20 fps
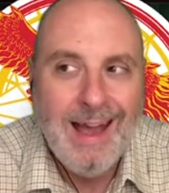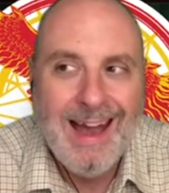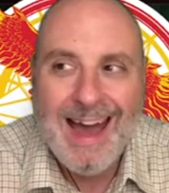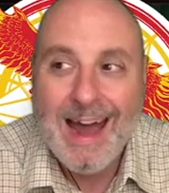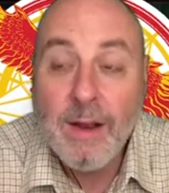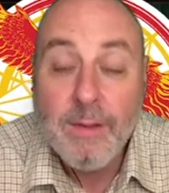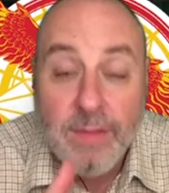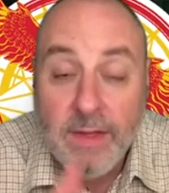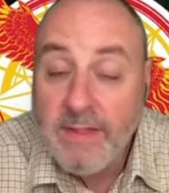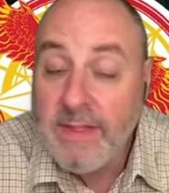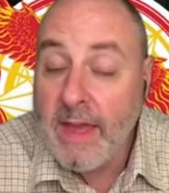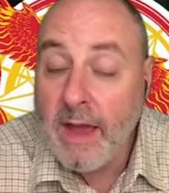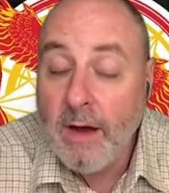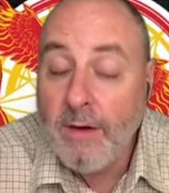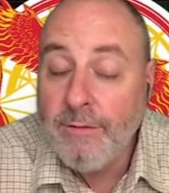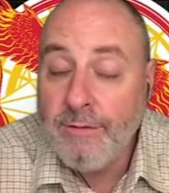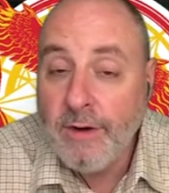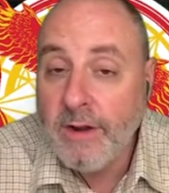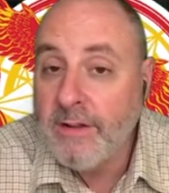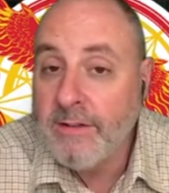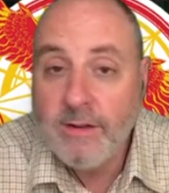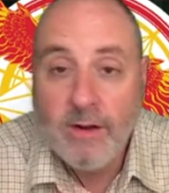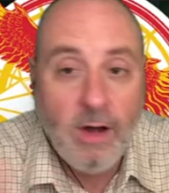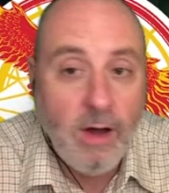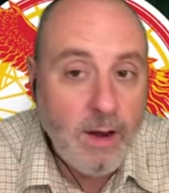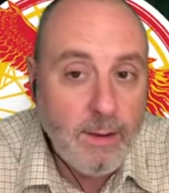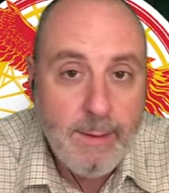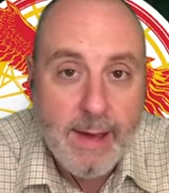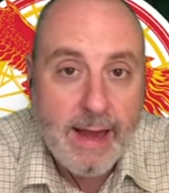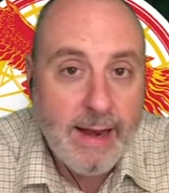I don't think the elf rings are
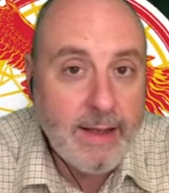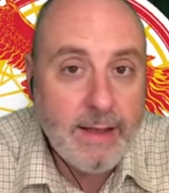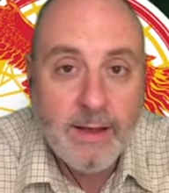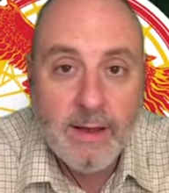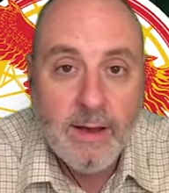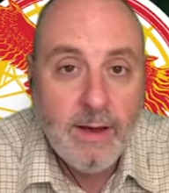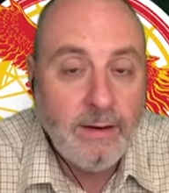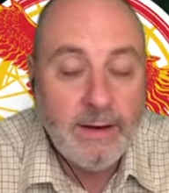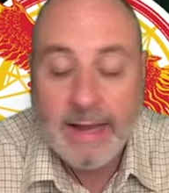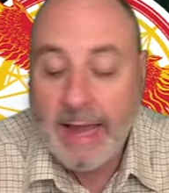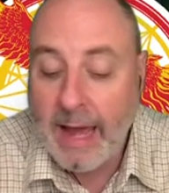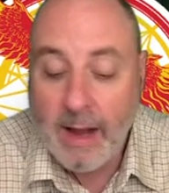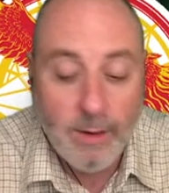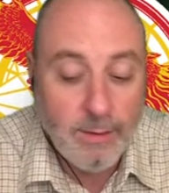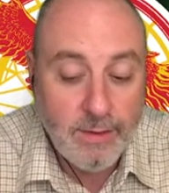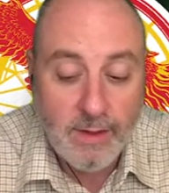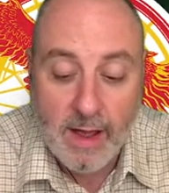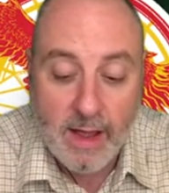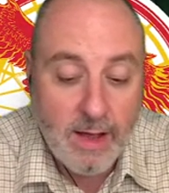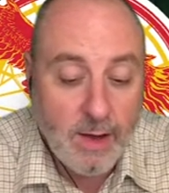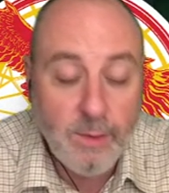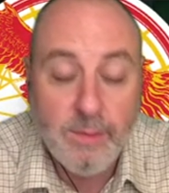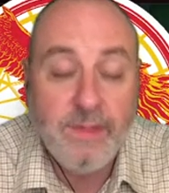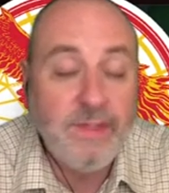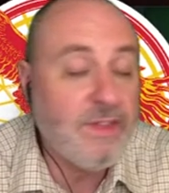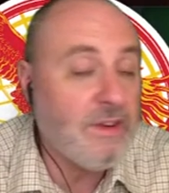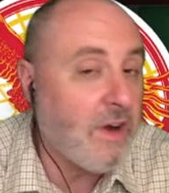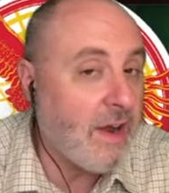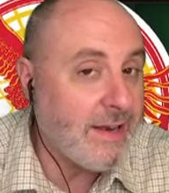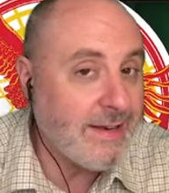automatic. Like I don't I don't think
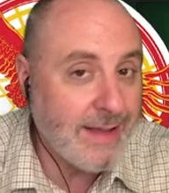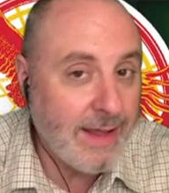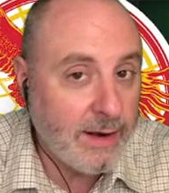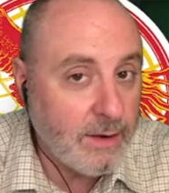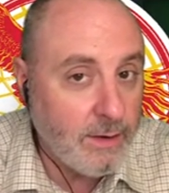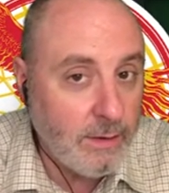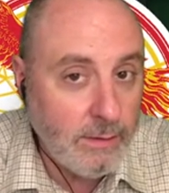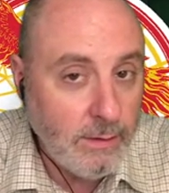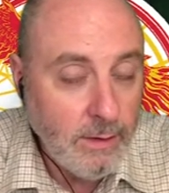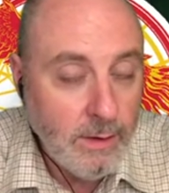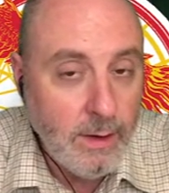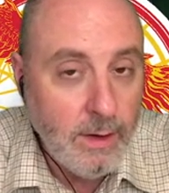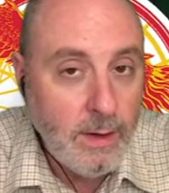they're identical.